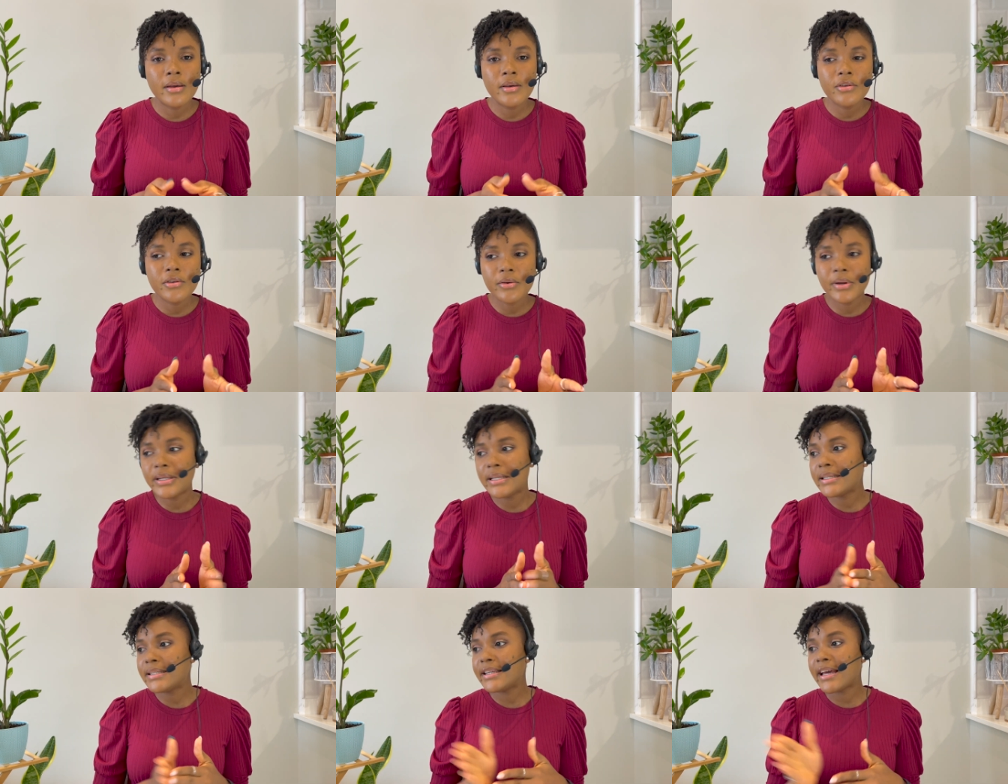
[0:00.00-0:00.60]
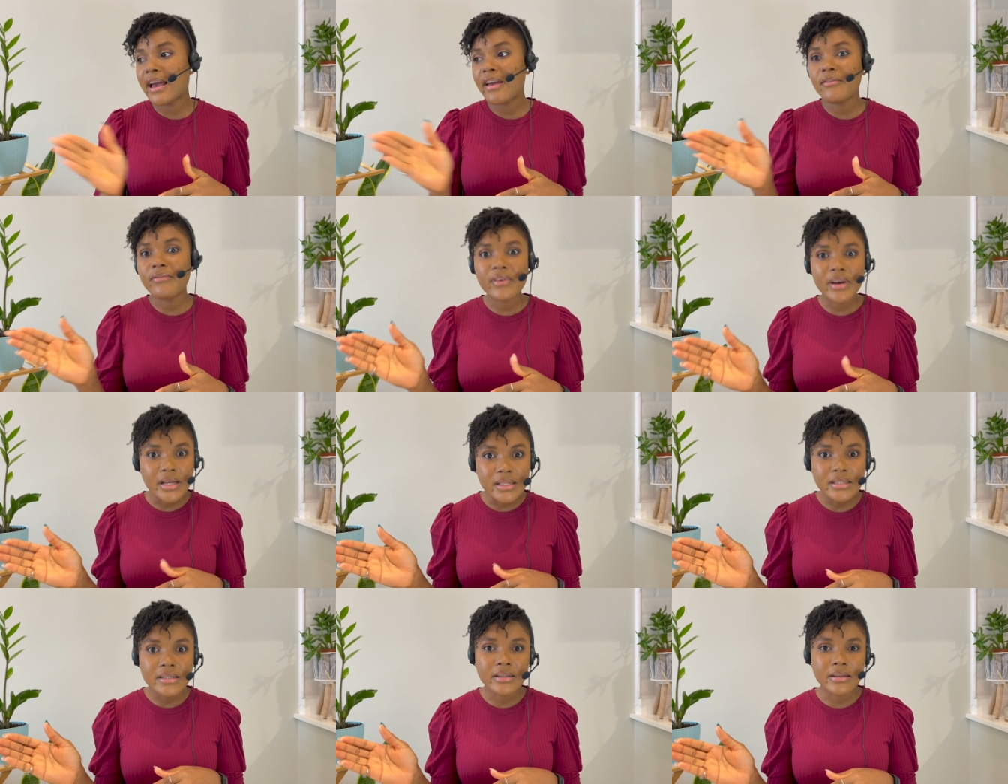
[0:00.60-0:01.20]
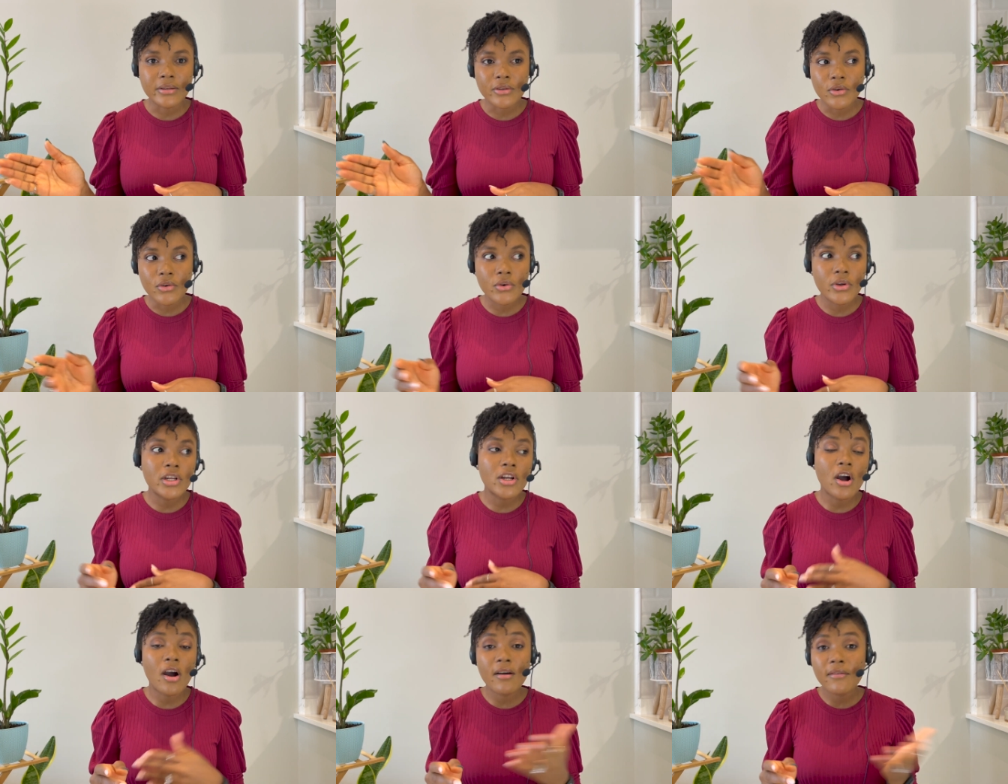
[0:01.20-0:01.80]
You're already diverting, you're
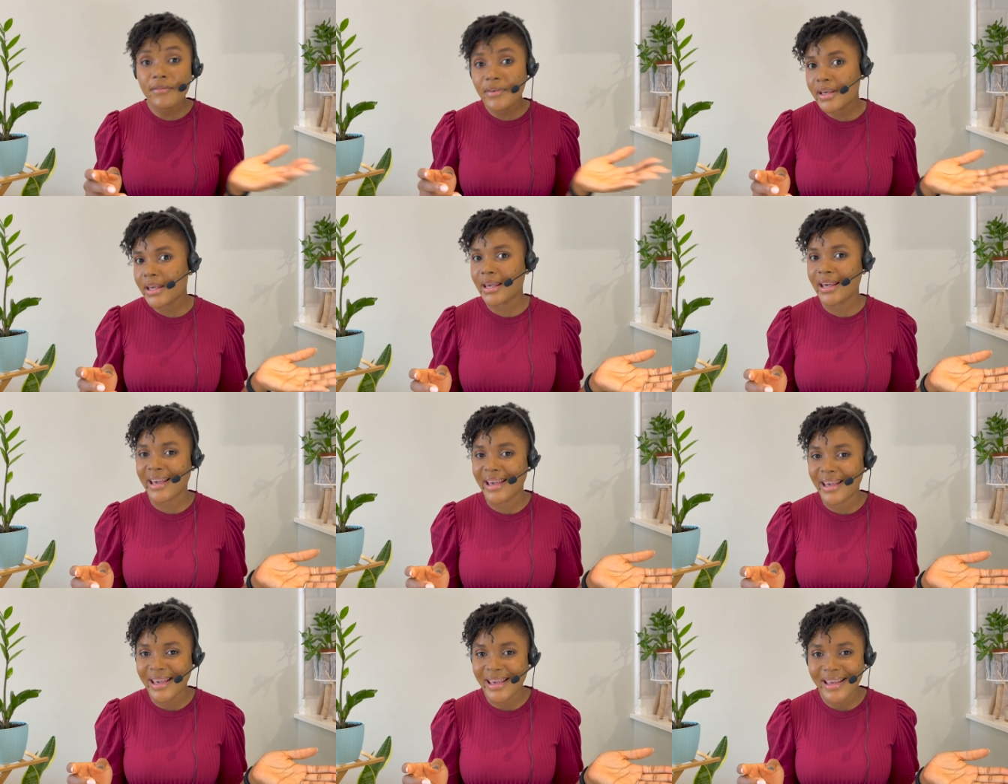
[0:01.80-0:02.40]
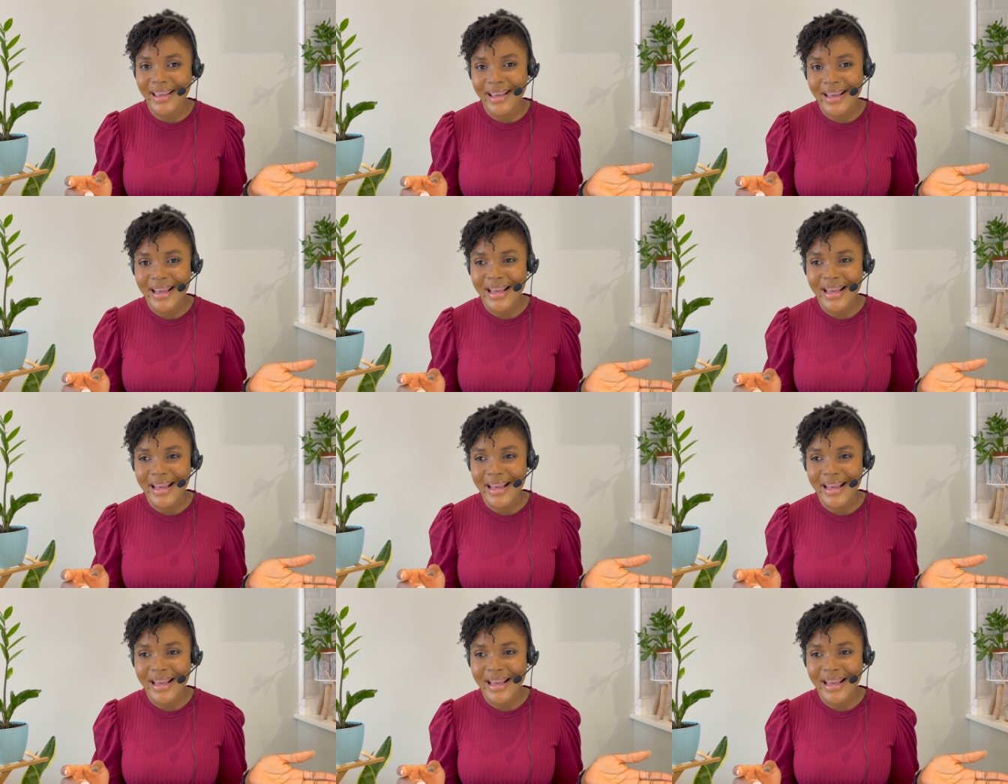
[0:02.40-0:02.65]
going off key.